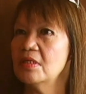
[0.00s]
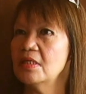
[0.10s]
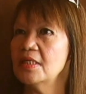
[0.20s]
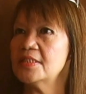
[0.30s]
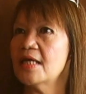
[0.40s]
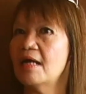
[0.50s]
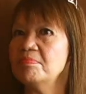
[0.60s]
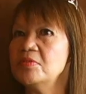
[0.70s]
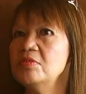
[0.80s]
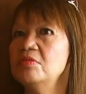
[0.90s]
it's
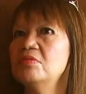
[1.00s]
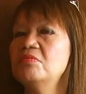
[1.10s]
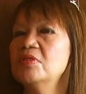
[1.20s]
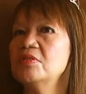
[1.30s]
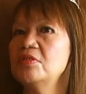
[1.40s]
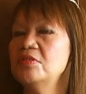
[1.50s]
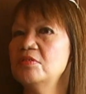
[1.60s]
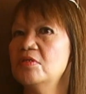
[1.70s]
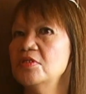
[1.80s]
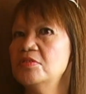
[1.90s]
up to you whether you're
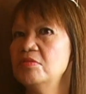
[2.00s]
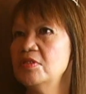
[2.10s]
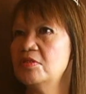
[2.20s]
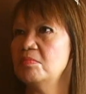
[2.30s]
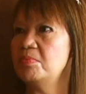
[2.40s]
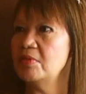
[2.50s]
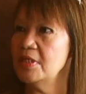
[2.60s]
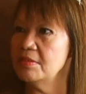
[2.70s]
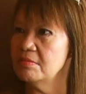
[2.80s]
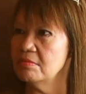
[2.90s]
going to
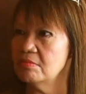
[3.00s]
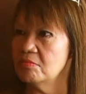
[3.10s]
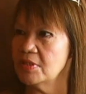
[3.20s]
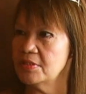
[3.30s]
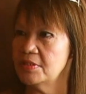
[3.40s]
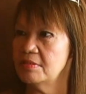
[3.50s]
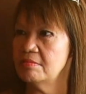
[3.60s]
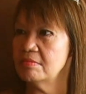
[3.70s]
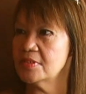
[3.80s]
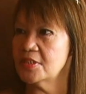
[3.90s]
incorporate what
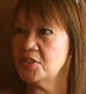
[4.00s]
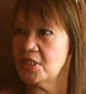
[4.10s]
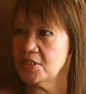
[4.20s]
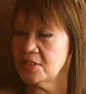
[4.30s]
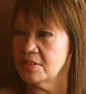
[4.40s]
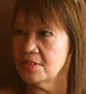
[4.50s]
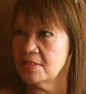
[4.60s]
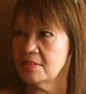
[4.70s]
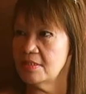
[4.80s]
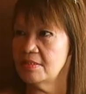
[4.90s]

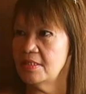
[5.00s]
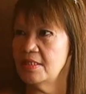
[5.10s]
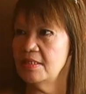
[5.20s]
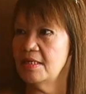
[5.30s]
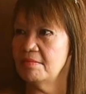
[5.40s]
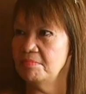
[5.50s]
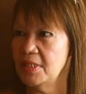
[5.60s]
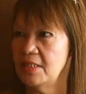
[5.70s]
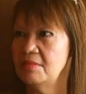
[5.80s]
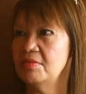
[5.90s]
suggestions that they have
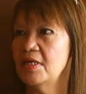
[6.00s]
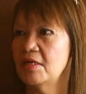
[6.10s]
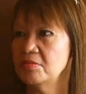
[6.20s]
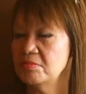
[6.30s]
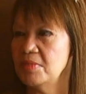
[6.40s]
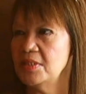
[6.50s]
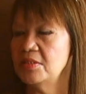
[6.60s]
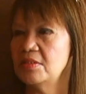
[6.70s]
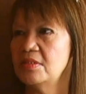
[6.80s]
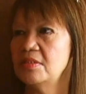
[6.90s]
made. Okay, how to make
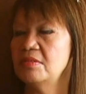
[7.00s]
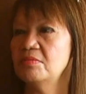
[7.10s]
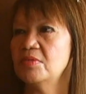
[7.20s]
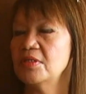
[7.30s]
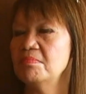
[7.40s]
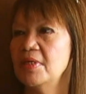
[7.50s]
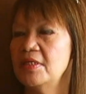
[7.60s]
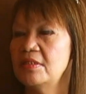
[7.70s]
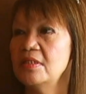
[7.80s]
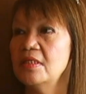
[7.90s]
your work
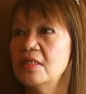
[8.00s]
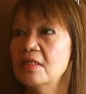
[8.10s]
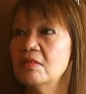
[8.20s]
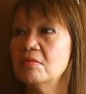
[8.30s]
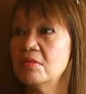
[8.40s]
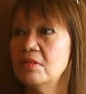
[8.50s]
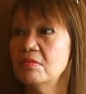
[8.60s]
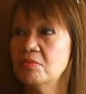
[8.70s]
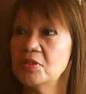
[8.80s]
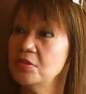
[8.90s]
better. Or
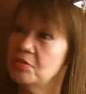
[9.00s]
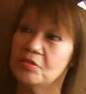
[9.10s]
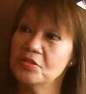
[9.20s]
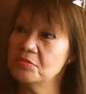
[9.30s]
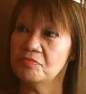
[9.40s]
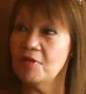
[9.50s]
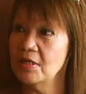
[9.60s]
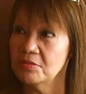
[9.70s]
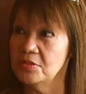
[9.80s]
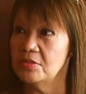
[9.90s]
whether you're going to
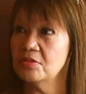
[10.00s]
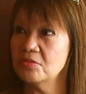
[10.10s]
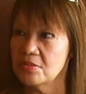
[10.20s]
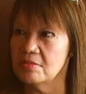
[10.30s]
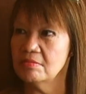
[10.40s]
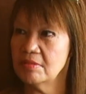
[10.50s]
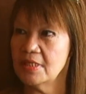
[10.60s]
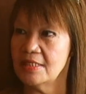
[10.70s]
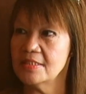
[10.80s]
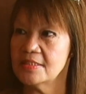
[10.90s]
follow your own
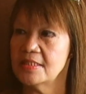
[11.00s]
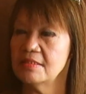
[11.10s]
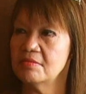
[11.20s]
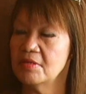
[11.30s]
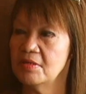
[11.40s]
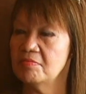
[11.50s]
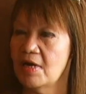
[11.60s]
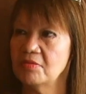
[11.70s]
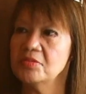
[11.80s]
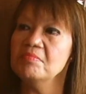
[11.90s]
instinct, okay, of
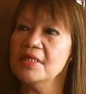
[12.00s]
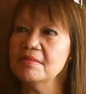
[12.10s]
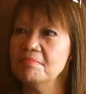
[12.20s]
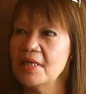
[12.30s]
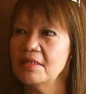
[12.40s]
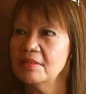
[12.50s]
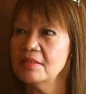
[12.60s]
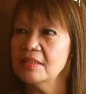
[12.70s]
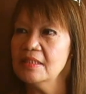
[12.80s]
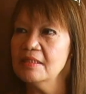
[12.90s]
how to make it better.
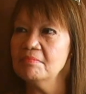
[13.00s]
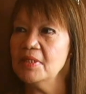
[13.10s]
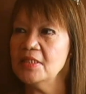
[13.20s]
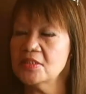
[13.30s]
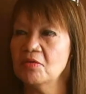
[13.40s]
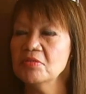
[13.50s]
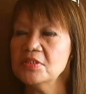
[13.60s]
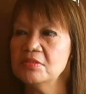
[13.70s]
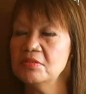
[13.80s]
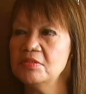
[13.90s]
But it's always
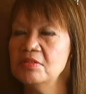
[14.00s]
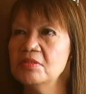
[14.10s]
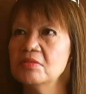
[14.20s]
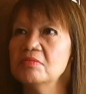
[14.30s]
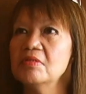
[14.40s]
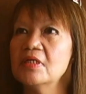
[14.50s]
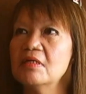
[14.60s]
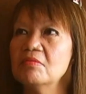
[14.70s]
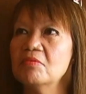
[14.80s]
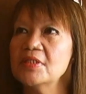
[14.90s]
good to
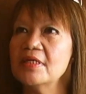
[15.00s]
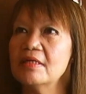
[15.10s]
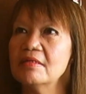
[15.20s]
know what